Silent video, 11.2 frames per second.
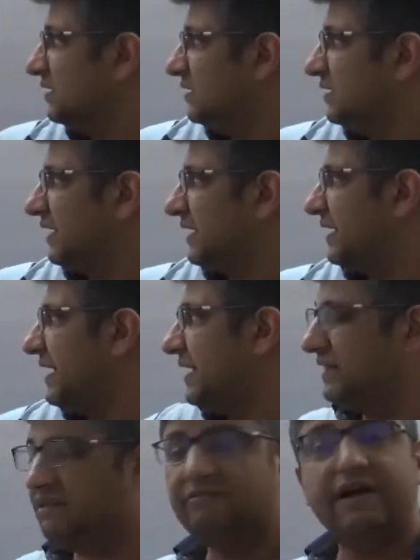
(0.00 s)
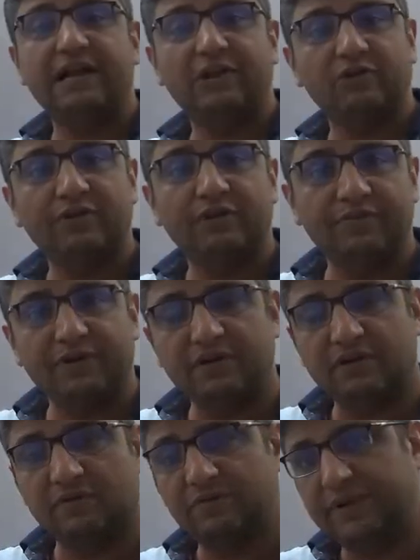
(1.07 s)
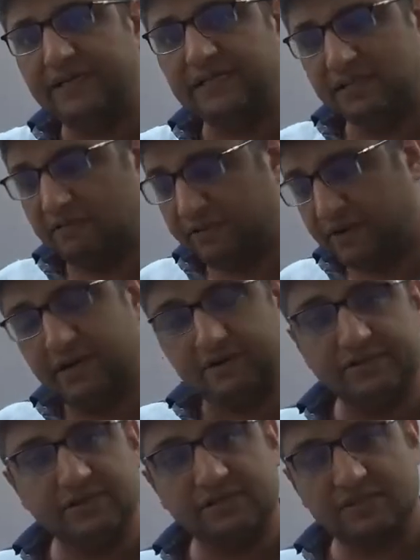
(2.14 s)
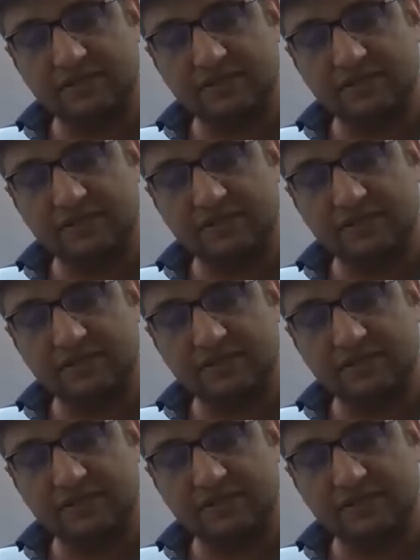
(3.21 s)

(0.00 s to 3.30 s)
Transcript: decline in the value of that particular place, the warehouse,